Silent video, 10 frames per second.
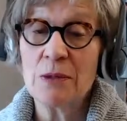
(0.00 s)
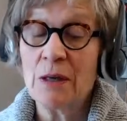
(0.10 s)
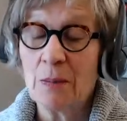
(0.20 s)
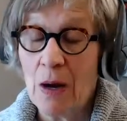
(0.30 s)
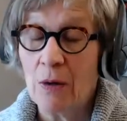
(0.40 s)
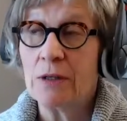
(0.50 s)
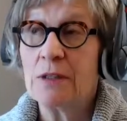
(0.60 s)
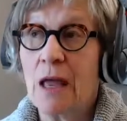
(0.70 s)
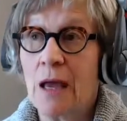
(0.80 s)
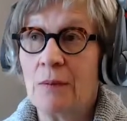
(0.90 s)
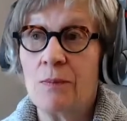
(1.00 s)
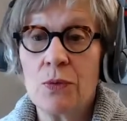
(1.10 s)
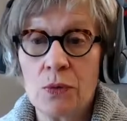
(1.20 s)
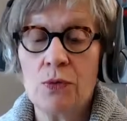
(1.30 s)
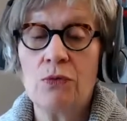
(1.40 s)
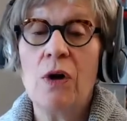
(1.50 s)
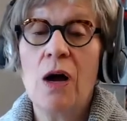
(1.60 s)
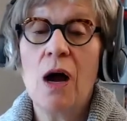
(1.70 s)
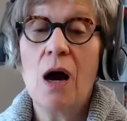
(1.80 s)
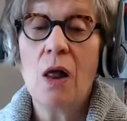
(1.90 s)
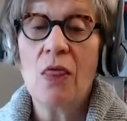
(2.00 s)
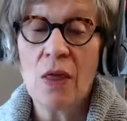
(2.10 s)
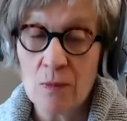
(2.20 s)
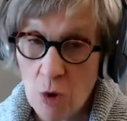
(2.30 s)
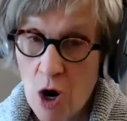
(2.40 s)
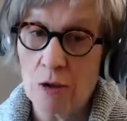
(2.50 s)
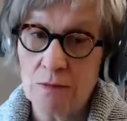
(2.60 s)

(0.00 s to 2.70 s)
about it and prove them wrong.